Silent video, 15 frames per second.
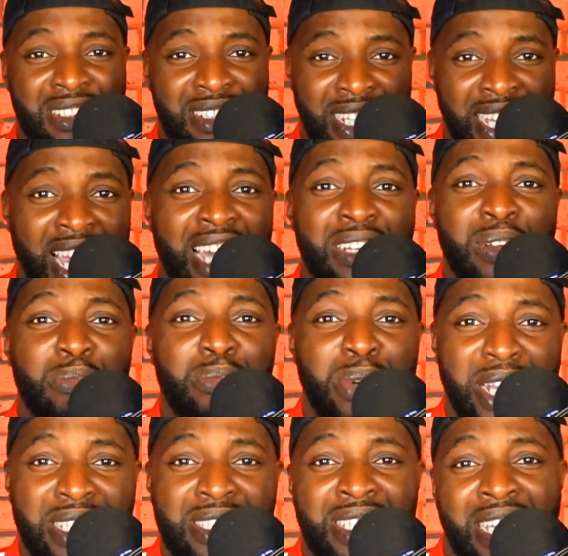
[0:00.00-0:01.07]
he had the
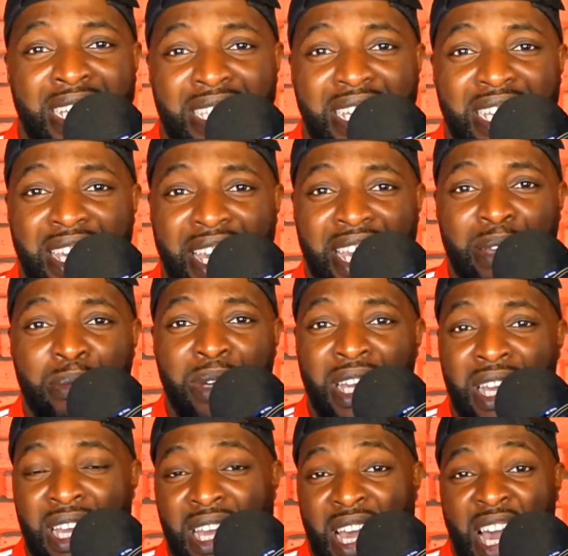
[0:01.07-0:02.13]
brace in the game.
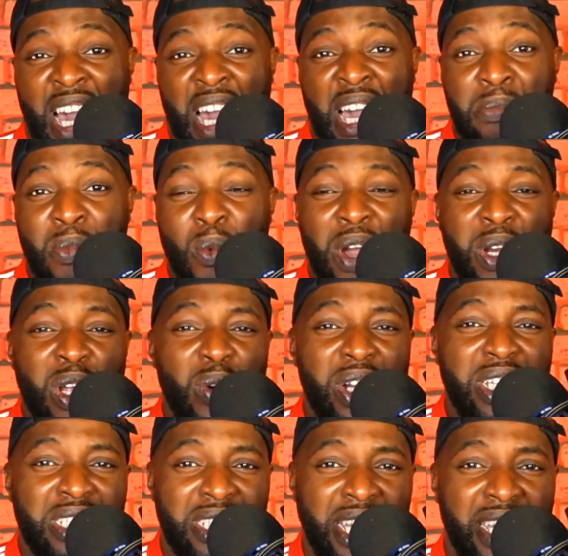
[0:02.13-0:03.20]
We're not
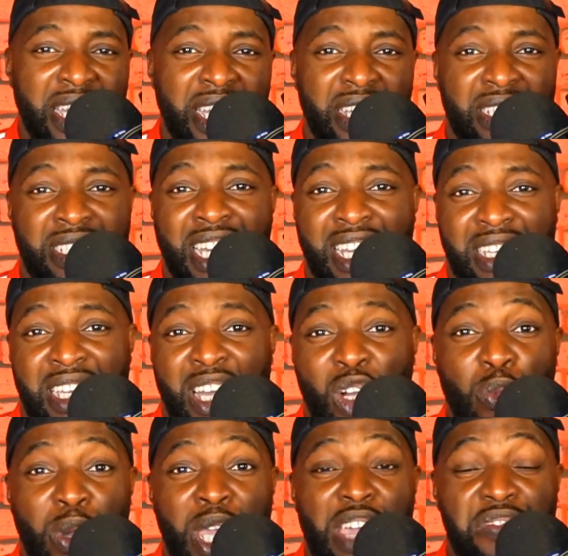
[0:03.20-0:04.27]
really shaky.
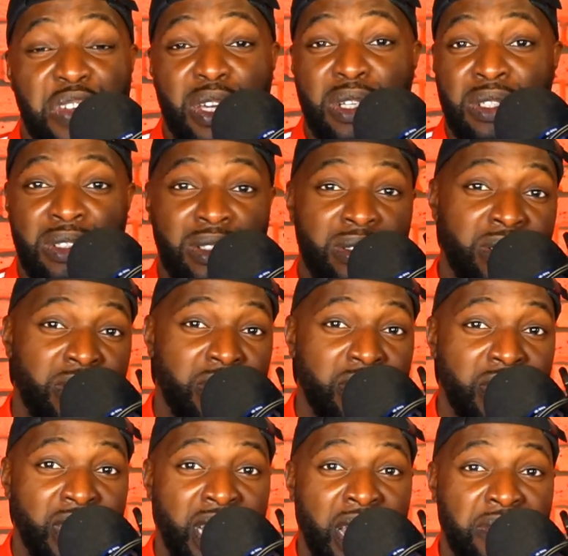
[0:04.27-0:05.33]
Jakub Kivior,
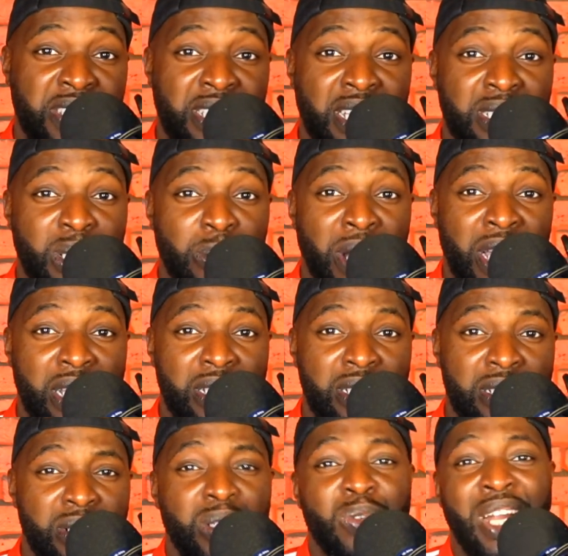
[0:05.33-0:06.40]
left centre back,
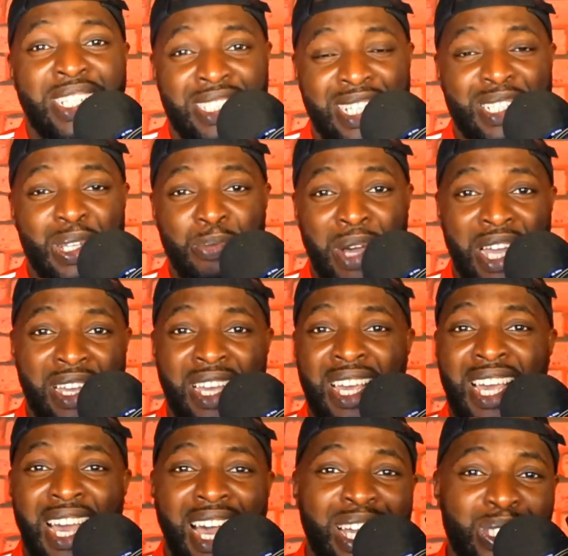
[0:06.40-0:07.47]
no, right centre back,
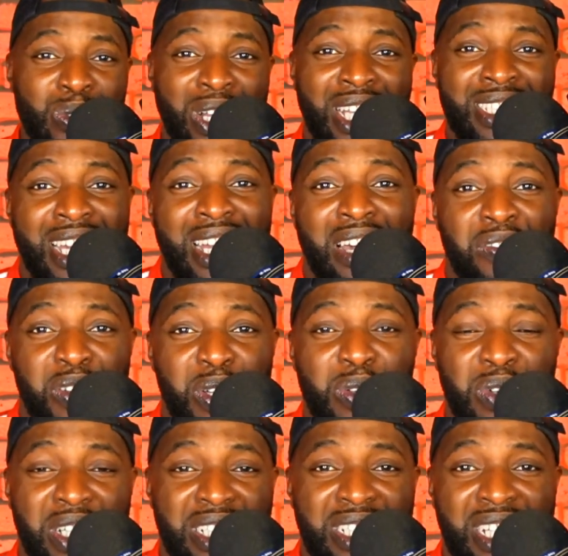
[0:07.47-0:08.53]
as well as
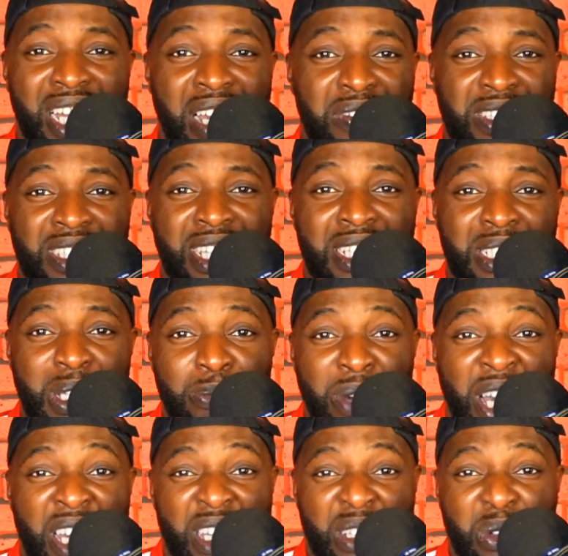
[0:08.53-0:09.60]
Calafiori, the left centre
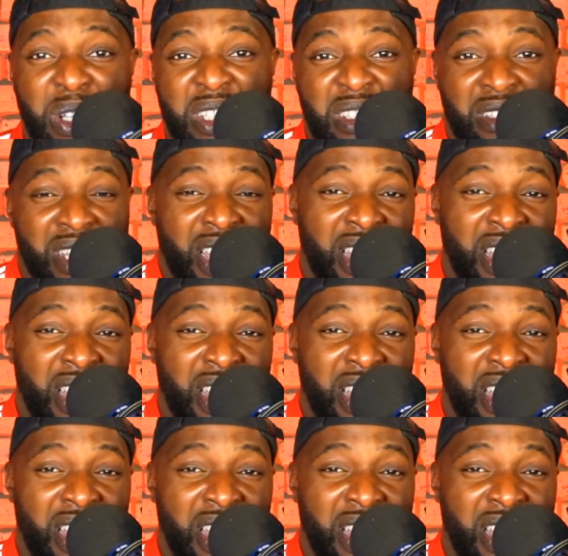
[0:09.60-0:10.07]
back. It was